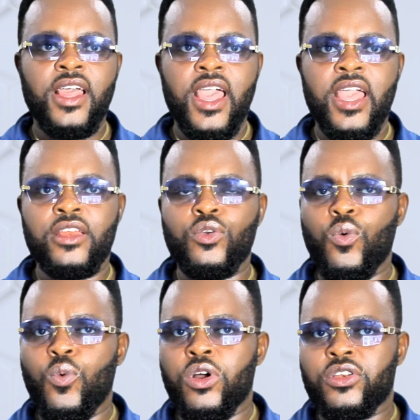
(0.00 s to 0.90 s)
and
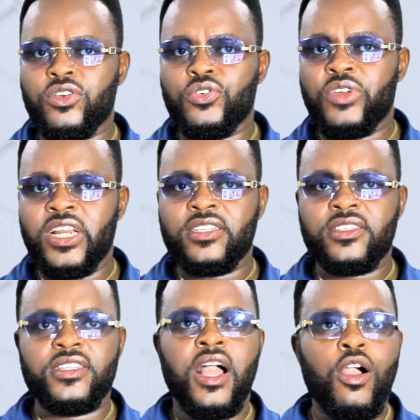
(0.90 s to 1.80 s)
what
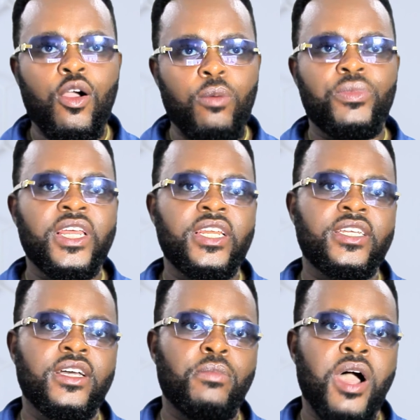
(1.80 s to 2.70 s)
readers are complaining
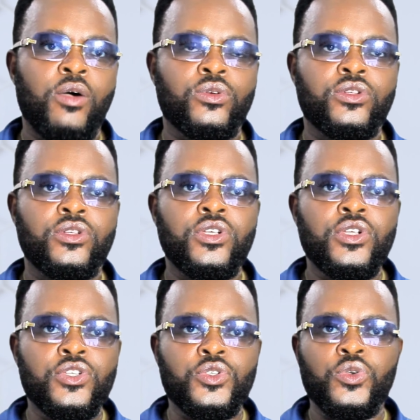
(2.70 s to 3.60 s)
about.
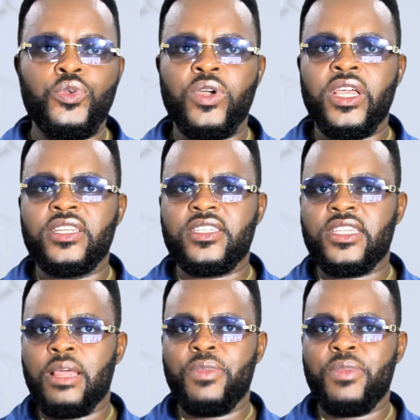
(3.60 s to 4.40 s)
So you can step